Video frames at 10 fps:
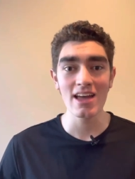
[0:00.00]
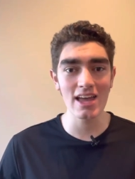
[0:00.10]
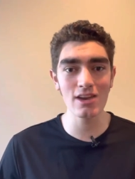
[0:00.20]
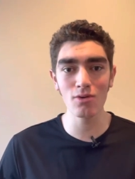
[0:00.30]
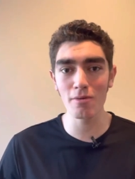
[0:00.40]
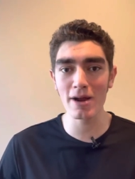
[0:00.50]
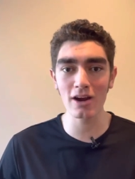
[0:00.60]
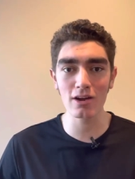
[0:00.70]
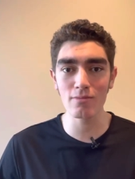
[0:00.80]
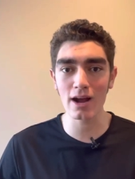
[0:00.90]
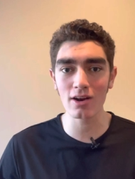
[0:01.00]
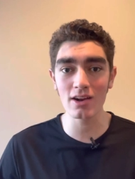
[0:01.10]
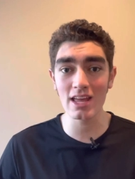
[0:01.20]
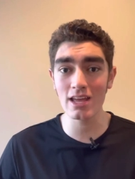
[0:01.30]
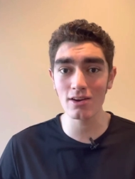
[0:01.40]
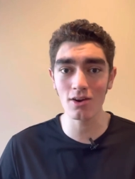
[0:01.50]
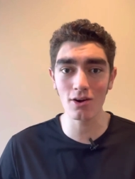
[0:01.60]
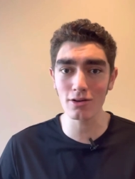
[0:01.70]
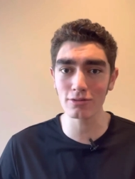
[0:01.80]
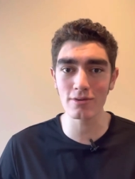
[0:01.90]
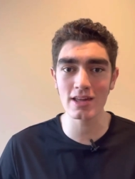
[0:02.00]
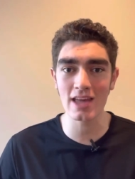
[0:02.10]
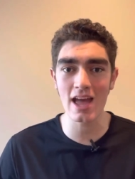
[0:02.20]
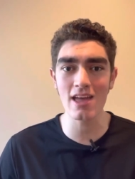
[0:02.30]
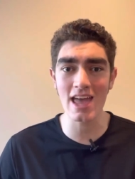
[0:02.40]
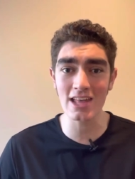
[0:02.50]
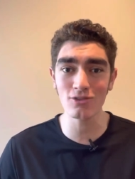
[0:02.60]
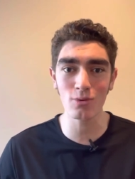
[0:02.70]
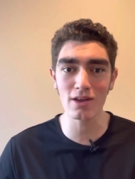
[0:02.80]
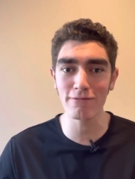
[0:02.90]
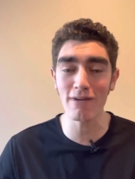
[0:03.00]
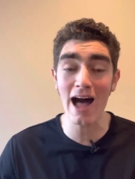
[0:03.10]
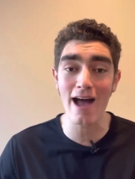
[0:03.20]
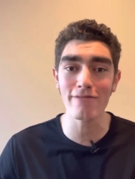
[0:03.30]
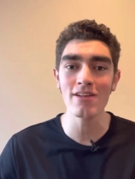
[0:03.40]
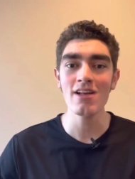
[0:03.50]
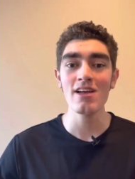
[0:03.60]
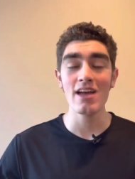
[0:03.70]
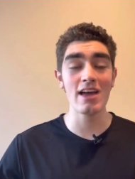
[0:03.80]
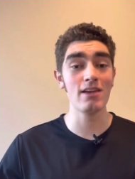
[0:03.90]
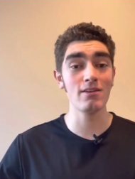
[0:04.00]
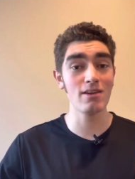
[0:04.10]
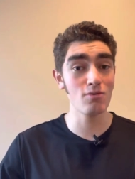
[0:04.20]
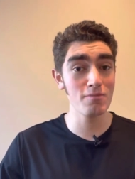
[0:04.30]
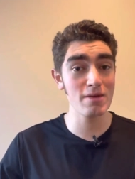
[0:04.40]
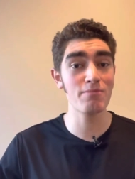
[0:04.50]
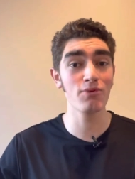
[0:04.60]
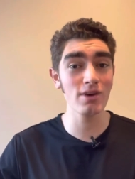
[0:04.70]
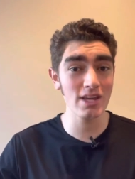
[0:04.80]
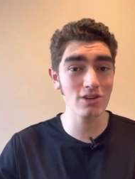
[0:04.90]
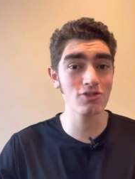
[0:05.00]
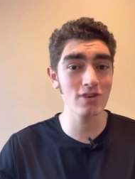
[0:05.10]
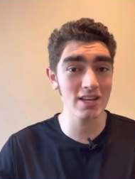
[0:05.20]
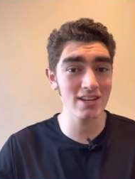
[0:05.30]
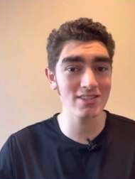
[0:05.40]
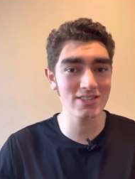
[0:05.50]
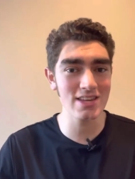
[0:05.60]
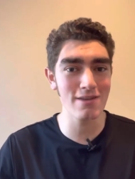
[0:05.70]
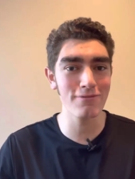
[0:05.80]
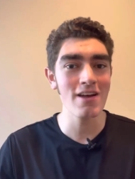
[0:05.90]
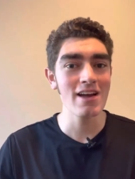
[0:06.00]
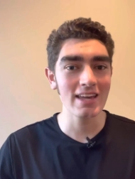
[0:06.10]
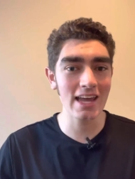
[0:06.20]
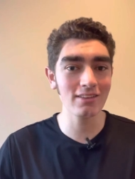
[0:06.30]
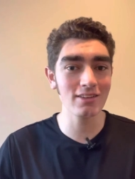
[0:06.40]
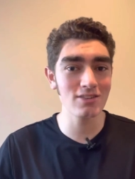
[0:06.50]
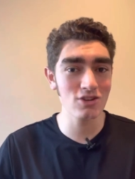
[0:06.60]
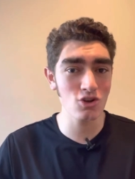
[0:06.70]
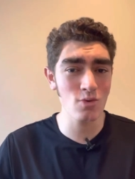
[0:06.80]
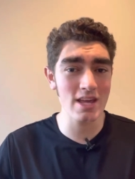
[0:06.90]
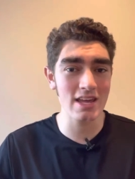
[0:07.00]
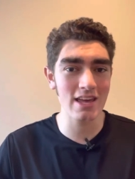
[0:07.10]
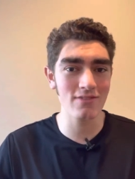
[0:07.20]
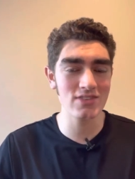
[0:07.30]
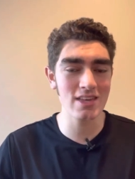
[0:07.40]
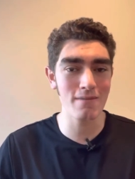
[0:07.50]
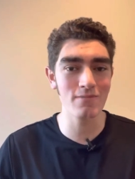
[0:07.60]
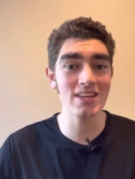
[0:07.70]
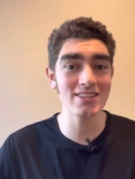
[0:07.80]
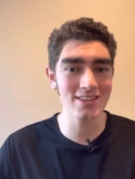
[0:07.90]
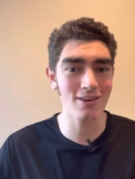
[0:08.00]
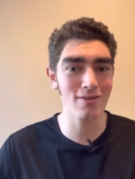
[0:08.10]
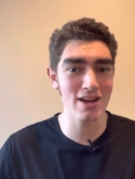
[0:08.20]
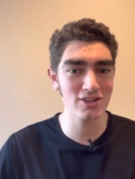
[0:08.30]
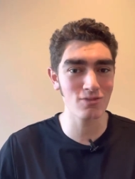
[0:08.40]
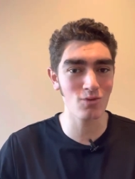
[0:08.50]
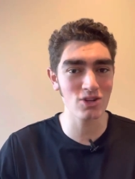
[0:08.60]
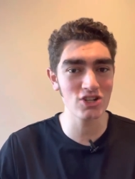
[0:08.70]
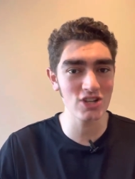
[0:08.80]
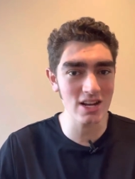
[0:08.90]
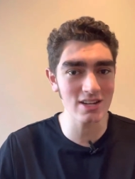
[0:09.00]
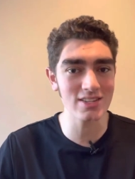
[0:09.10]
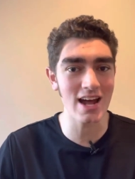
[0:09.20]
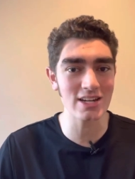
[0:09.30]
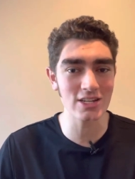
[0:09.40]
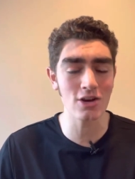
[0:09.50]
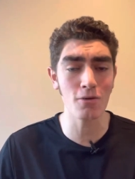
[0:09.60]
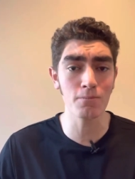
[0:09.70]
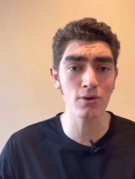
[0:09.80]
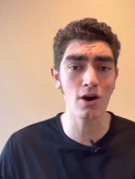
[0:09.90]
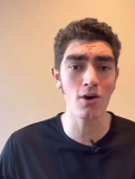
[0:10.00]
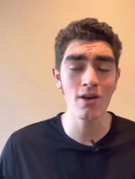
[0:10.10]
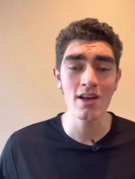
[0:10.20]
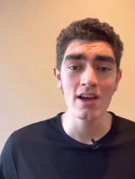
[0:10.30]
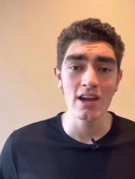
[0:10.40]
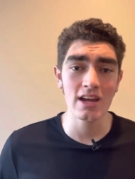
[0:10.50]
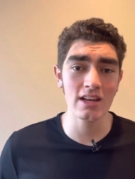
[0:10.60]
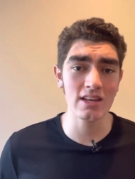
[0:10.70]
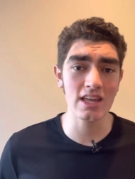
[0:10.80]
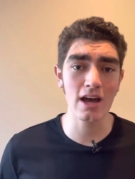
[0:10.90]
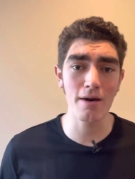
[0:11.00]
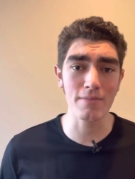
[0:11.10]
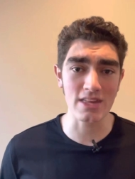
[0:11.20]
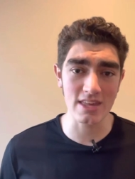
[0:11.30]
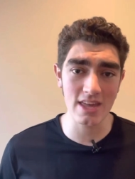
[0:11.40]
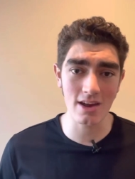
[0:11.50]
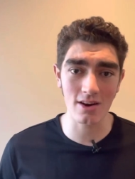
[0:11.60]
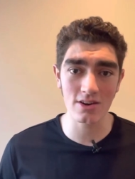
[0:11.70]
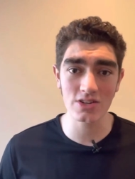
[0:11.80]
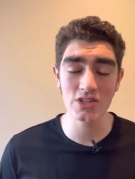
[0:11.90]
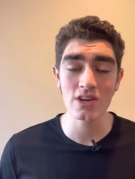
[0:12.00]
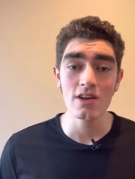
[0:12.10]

indoor American record in her 3K, 825 and it would be pretty intriguing to see if Katelyn Tuohy gives them consideration once she decides to go pro in the coming years.